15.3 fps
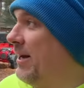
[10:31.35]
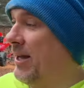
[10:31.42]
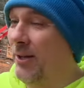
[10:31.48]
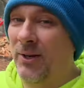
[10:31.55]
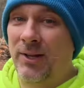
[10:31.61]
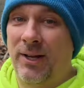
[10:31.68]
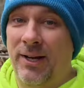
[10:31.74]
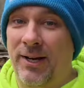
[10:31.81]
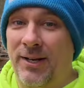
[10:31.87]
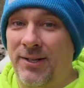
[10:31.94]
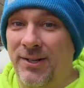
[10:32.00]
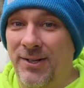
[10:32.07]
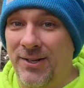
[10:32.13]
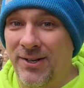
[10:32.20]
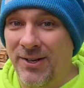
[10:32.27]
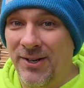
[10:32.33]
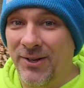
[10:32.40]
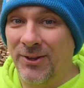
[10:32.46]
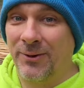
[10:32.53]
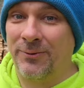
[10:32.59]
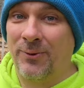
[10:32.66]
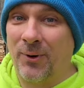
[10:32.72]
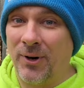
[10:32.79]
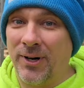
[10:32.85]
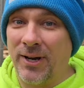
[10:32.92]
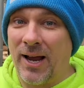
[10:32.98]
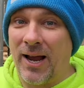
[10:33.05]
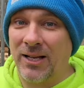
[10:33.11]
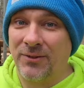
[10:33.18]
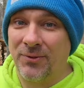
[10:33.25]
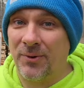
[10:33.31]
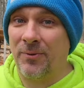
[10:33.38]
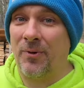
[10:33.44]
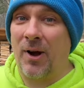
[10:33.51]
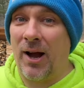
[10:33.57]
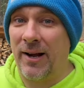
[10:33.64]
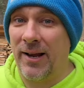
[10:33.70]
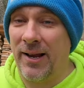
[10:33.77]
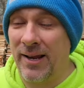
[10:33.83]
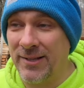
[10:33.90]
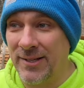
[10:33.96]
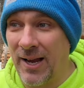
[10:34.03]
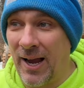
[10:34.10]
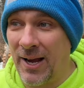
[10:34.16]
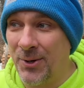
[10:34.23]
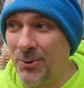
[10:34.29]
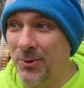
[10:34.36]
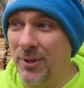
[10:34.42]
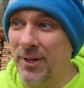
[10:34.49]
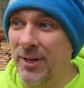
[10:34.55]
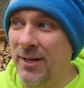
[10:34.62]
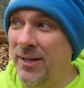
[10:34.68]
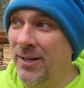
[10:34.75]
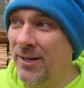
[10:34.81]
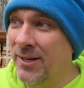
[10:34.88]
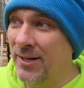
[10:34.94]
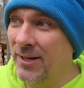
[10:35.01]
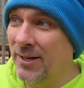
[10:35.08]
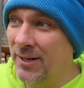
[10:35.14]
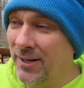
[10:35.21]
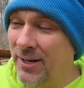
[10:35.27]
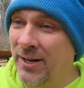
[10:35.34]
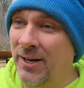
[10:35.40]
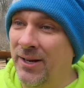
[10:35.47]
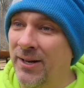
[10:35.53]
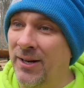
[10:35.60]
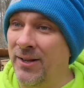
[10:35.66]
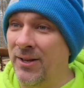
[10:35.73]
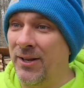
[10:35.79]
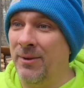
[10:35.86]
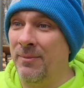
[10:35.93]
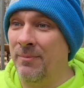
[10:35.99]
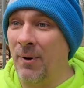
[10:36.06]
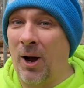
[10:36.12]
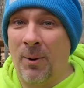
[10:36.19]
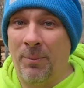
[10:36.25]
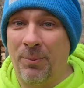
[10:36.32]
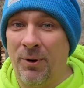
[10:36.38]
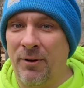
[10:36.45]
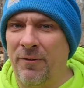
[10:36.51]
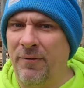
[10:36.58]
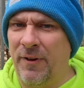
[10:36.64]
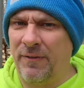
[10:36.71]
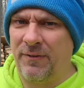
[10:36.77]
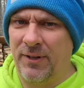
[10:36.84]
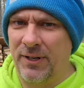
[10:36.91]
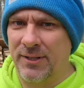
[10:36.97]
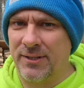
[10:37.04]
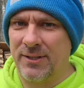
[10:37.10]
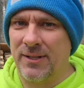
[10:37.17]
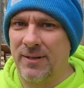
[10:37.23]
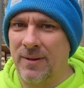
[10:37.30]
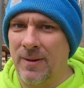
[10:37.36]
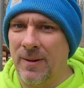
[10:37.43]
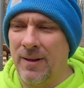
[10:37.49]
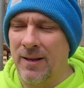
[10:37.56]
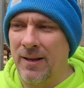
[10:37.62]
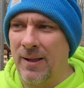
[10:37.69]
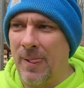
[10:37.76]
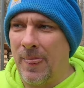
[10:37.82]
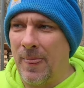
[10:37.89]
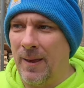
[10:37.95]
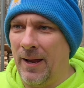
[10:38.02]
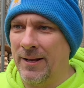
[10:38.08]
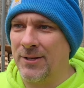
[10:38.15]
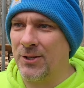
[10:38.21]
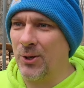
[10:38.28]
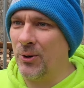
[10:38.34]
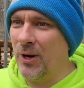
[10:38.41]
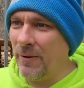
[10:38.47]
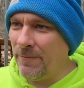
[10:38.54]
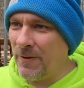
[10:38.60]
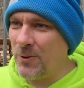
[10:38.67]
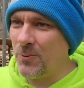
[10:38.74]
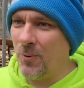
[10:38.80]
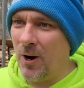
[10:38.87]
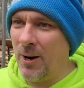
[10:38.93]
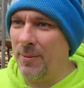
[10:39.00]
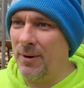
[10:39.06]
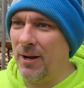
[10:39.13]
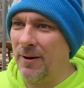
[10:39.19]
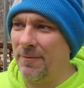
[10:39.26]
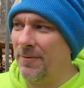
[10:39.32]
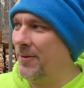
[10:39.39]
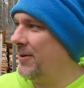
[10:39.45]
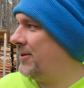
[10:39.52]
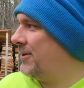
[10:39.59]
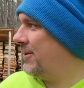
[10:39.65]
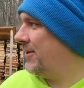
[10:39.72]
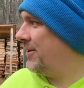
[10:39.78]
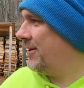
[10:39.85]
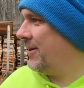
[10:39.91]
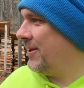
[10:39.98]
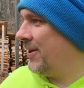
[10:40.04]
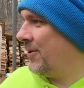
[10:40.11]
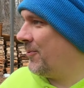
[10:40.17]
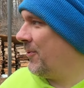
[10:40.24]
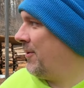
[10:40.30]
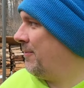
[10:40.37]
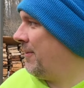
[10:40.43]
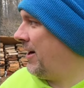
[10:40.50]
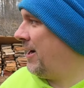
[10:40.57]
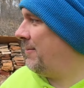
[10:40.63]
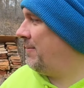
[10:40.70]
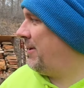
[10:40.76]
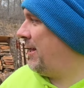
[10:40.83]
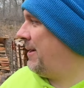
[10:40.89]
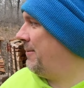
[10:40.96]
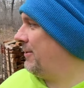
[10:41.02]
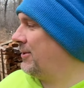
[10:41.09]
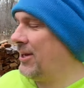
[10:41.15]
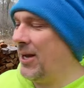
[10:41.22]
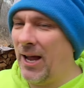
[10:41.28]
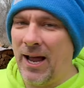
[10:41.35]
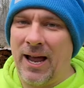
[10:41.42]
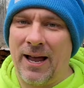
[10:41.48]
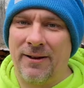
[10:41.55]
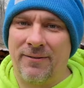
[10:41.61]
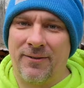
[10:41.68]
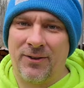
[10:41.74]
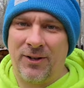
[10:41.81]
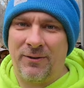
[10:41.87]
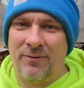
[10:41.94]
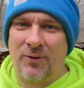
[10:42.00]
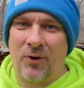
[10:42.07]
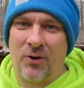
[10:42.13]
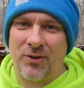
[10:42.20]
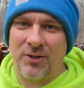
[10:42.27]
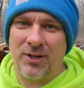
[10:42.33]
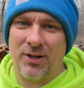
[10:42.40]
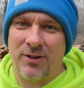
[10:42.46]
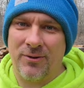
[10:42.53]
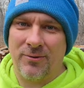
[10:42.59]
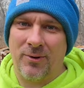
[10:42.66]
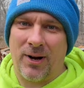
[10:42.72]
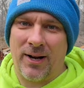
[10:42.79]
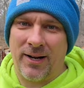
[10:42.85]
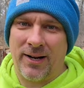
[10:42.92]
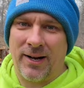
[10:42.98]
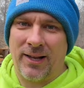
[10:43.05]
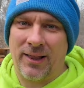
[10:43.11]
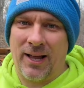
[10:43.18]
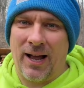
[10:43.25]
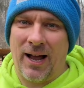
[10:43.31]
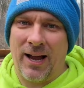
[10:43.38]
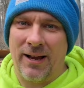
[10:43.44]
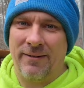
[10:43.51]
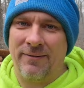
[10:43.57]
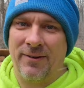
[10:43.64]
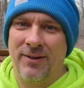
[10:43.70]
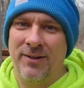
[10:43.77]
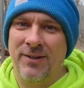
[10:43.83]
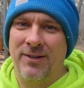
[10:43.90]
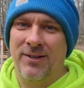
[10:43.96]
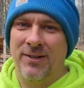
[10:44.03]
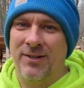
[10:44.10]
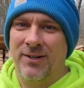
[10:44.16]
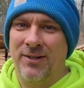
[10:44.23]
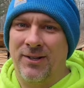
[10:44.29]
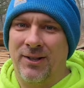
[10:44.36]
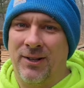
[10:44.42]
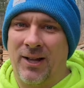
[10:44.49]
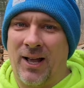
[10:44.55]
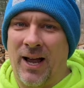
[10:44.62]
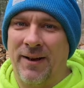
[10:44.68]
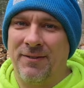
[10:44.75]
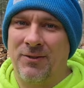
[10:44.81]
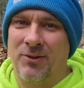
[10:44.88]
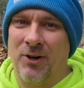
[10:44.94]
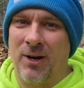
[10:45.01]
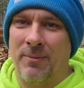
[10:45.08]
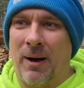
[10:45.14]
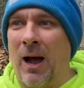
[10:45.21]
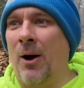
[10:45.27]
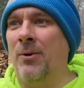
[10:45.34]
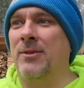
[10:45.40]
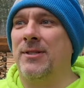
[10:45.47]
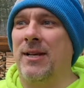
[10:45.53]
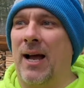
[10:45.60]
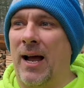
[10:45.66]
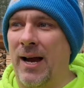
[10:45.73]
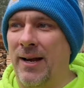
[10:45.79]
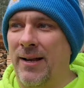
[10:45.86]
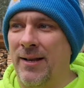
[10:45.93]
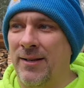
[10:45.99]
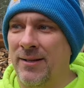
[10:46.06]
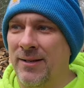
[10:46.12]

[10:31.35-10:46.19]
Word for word: not look like it, the forecast for Friday is actually in the upper fifties. And so if it's warm enough, we might be able to have the first Friday Night Live live stream outside